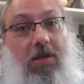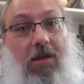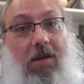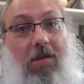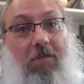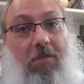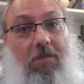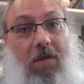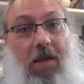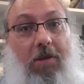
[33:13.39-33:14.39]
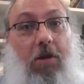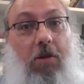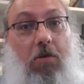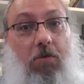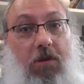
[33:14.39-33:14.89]
I
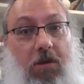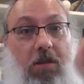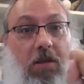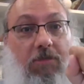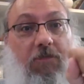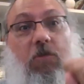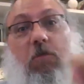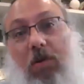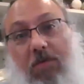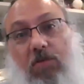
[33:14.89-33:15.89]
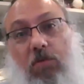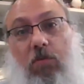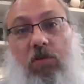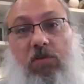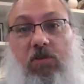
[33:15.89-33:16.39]
know the link for the previous
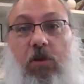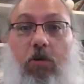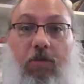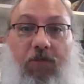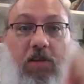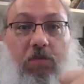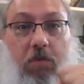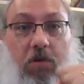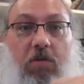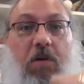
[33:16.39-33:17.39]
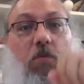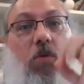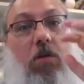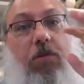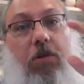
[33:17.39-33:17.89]
one was shared on Facebook, but
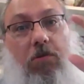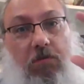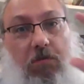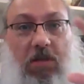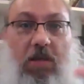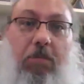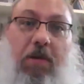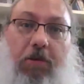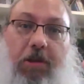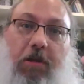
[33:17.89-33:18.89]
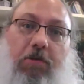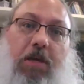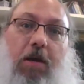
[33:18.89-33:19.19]
will those be emailed out?